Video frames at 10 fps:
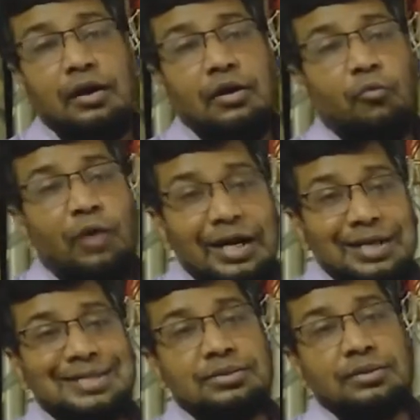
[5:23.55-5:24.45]

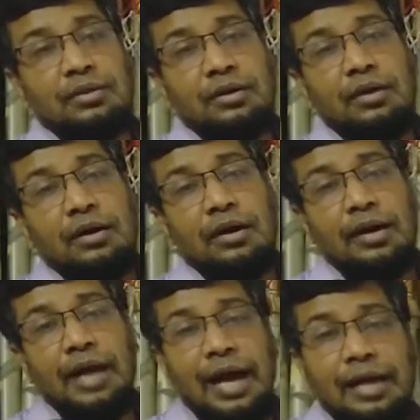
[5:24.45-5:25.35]
works
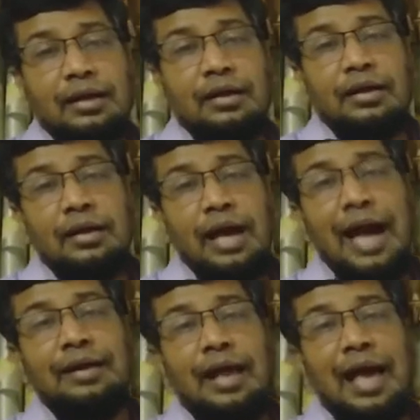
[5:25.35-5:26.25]
like
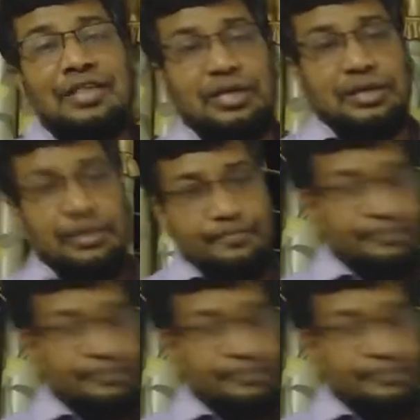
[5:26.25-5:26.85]
an adjective.